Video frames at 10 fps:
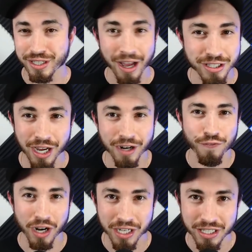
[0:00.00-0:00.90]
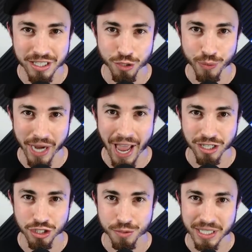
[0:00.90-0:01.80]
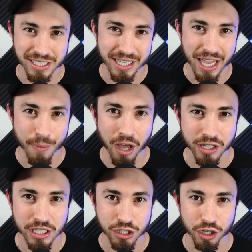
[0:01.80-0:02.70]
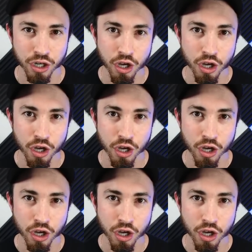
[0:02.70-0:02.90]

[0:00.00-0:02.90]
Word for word: it's kind of funny to see the reactions because he came out this year,